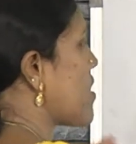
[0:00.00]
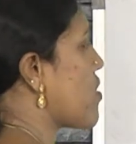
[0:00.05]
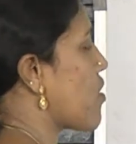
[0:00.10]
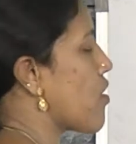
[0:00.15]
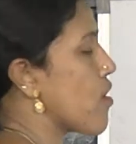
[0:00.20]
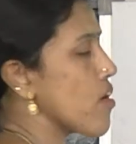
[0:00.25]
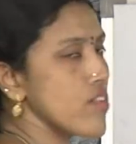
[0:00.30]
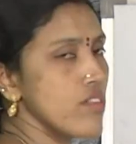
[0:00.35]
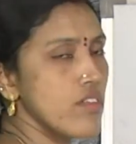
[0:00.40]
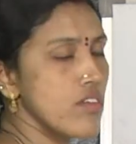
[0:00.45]

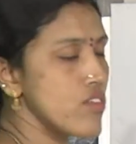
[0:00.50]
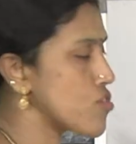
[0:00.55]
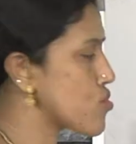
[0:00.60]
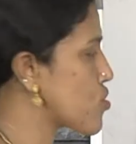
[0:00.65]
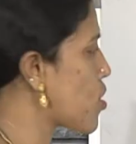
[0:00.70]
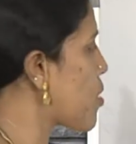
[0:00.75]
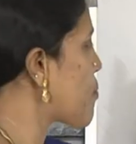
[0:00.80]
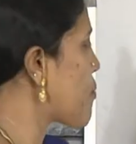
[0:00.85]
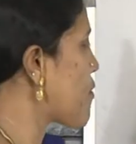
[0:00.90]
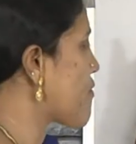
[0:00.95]
on the
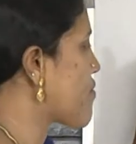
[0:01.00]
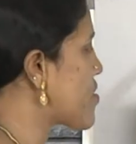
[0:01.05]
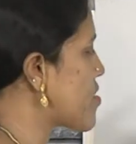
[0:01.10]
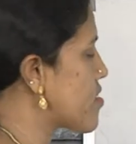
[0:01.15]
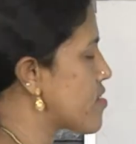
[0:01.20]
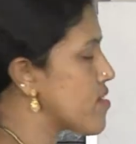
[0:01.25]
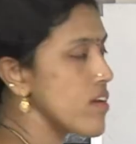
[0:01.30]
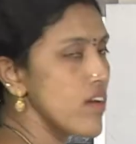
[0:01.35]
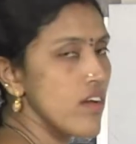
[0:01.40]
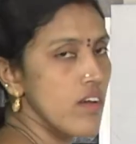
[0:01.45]
top of
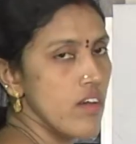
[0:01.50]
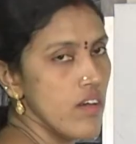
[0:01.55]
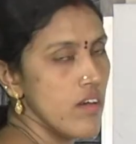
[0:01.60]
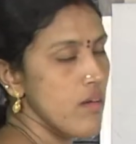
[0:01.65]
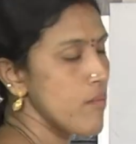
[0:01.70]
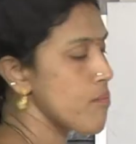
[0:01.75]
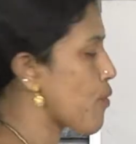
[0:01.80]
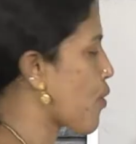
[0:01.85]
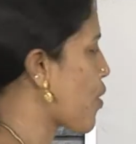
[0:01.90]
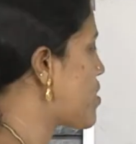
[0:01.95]
this
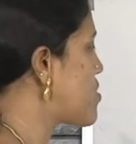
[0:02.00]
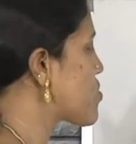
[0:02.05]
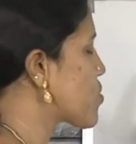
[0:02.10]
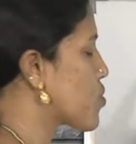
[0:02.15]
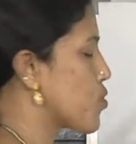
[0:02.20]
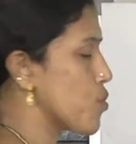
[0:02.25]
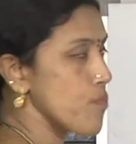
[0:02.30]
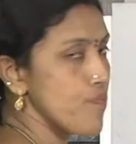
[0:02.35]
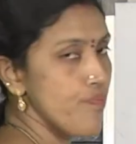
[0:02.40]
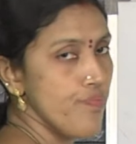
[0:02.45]
point
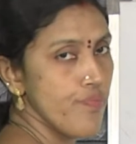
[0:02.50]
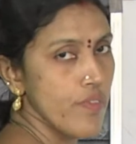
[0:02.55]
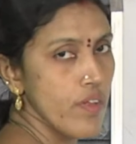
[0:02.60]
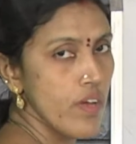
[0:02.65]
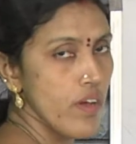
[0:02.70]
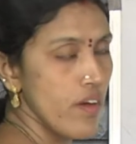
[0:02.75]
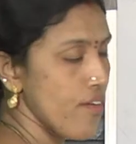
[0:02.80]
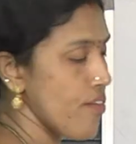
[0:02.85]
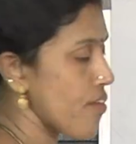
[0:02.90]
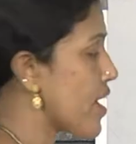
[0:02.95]
O.
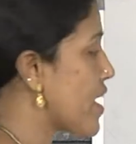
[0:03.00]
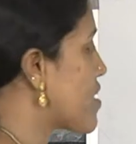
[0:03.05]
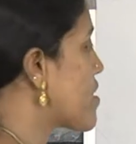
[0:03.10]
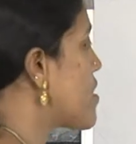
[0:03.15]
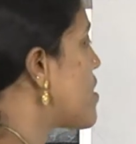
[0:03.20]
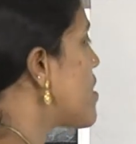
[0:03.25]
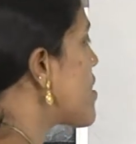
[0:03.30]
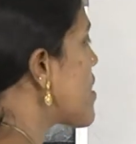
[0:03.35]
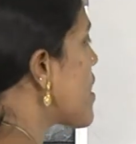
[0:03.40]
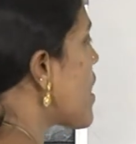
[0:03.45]
Right.
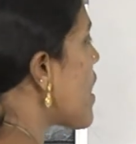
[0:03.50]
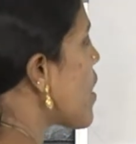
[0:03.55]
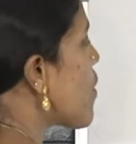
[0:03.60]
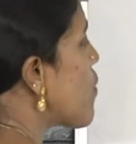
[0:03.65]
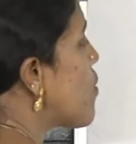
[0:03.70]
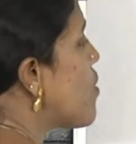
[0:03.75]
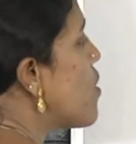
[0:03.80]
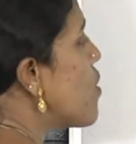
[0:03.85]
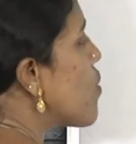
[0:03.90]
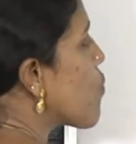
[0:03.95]

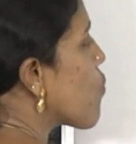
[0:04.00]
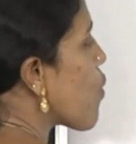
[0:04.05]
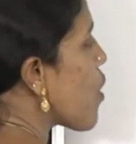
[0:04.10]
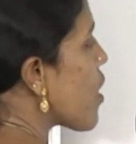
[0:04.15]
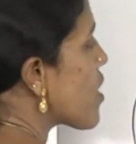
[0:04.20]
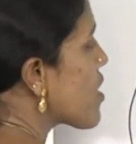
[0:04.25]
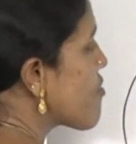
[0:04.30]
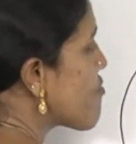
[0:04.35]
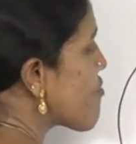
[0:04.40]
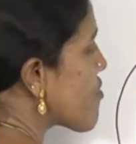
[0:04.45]
Now,
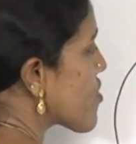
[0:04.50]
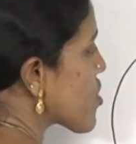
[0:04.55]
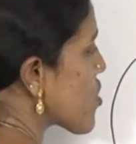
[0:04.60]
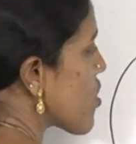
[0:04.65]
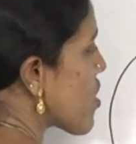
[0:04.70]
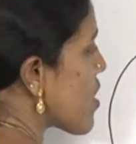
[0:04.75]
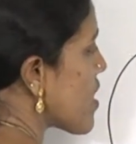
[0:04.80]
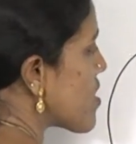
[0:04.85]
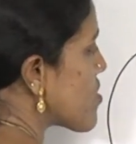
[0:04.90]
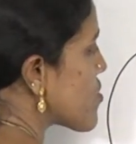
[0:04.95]
what if at
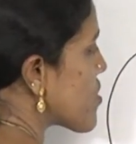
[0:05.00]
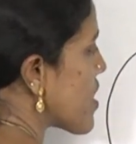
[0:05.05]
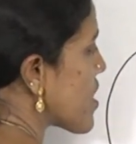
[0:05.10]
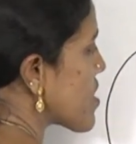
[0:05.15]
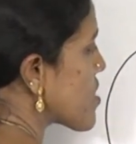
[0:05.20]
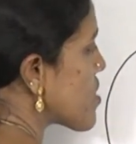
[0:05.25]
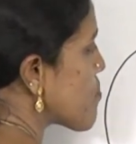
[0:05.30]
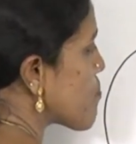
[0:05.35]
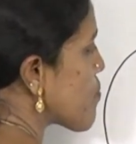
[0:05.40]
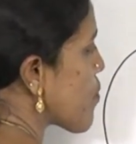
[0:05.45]
all I take
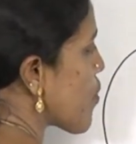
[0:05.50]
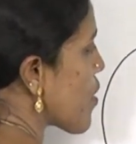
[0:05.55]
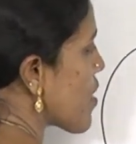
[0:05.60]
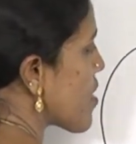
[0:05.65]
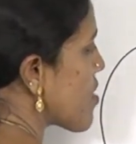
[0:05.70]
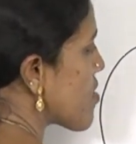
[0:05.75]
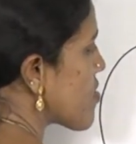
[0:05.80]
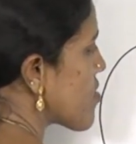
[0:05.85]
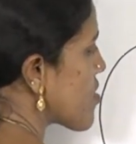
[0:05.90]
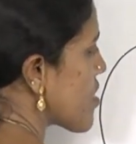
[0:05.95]
the
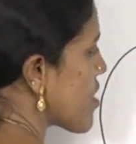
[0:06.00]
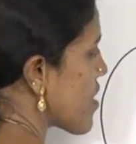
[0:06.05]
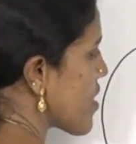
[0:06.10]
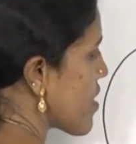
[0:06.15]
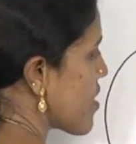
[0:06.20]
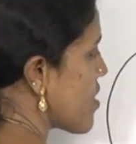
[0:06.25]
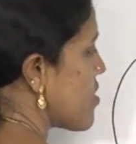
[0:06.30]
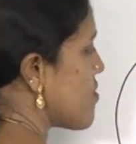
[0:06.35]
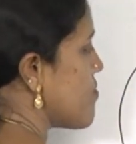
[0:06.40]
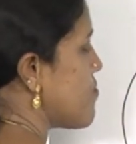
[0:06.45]
point C
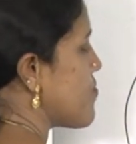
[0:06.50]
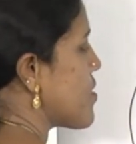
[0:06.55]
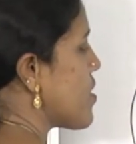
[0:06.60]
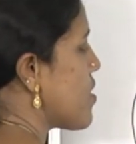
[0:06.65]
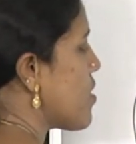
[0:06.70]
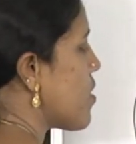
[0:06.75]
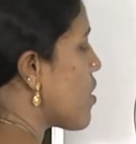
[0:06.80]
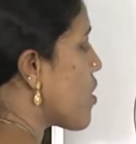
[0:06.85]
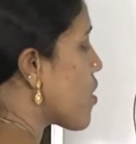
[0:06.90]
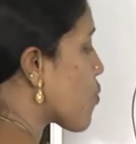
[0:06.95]
here,
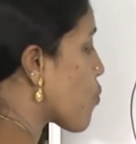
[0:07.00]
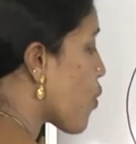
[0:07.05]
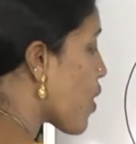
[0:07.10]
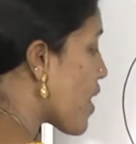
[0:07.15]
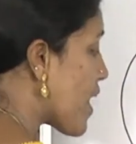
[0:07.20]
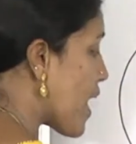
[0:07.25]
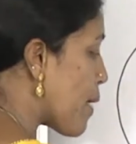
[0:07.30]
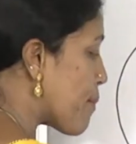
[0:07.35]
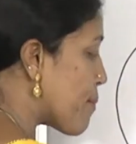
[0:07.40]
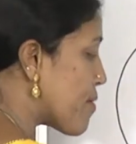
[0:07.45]
or what
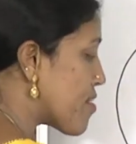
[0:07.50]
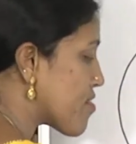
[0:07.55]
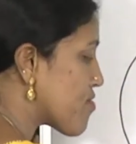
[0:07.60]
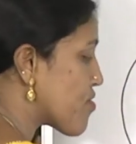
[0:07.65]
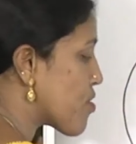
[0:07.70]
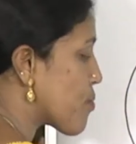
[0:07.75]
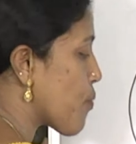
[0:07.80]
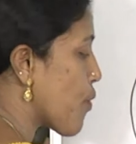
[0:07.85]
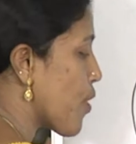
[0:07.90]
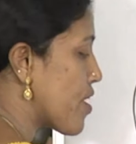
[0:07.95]
happens if
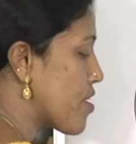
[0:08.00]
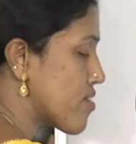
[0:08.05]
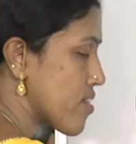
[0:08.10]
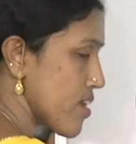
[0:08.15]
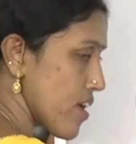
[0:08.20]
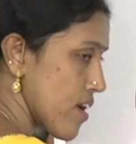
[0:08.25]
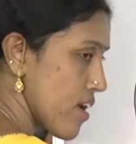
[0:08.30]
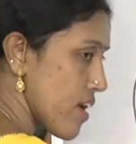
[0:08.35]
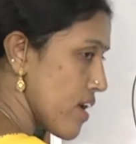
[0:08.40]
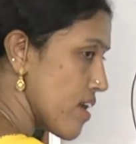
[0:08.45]
the point
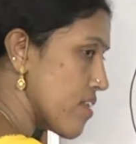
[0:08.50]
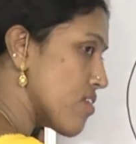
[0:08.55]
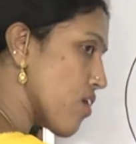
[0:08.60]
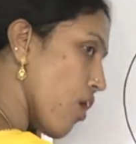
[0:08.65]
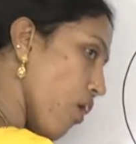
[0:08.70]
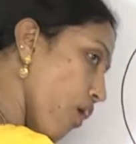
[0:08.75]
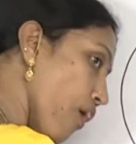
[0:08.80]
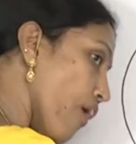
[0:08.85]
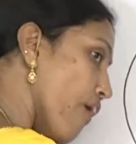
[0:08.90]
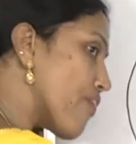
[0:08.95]
C is
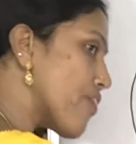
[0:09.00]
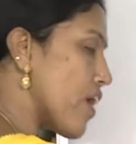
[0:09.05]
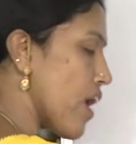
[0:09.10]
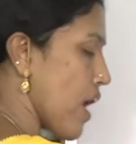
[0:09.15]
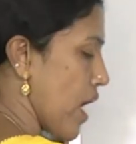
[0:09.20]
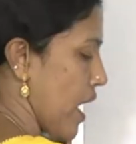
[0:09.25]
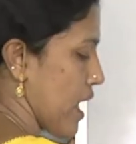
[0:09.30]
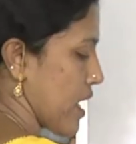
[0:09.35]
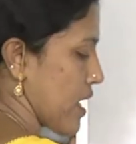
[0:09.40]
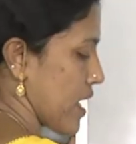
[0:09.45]
on the
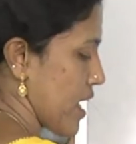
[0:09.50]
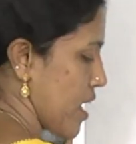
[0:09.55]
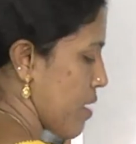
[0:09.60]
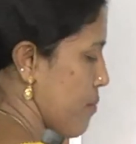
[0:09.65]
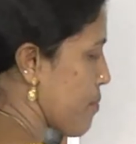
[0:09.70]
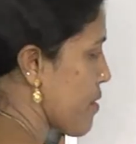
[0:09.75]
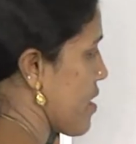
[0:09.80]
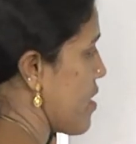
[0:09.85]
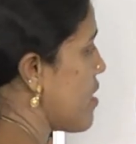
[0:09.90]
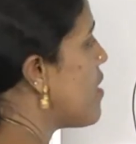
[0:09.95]
arc AB?